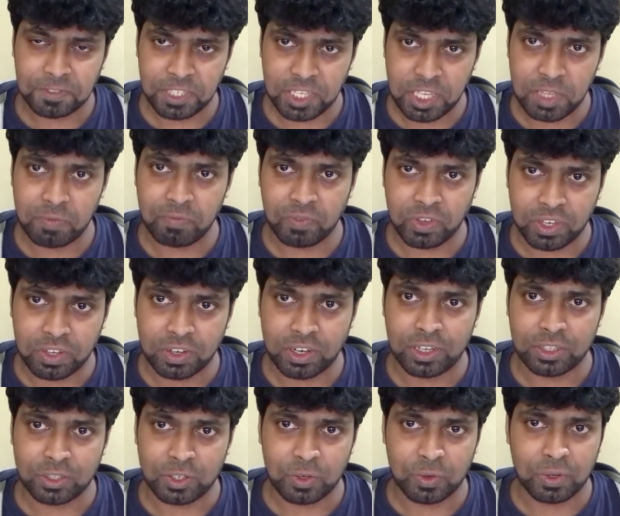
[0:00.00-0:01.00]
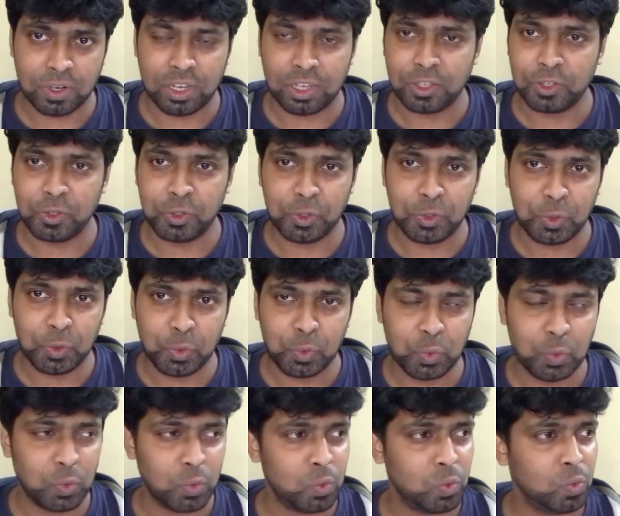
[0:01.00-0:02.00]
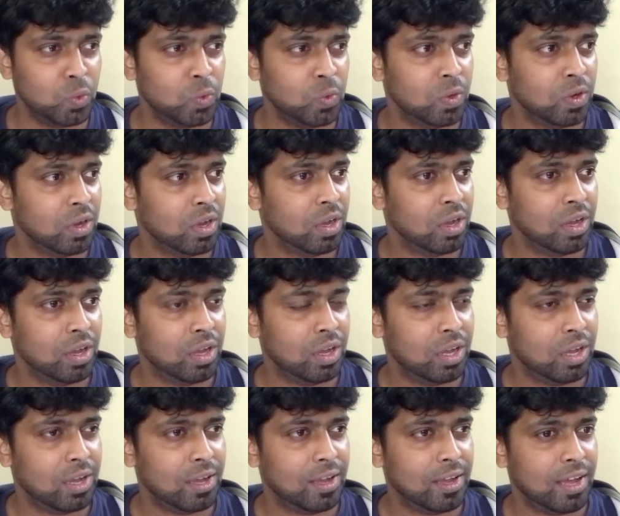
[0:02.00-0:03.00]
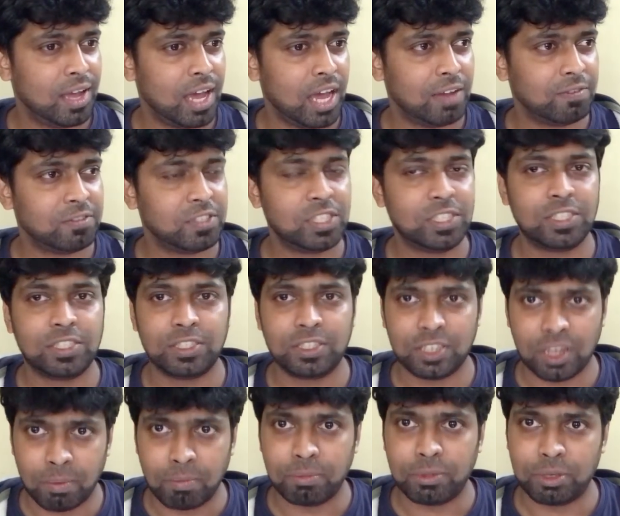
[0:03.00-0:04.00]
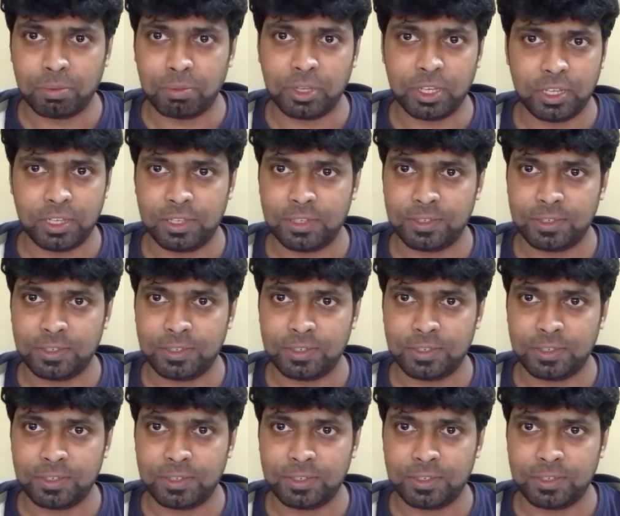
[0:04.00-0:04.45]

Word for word: Team Vikrant Rona, you have stumped me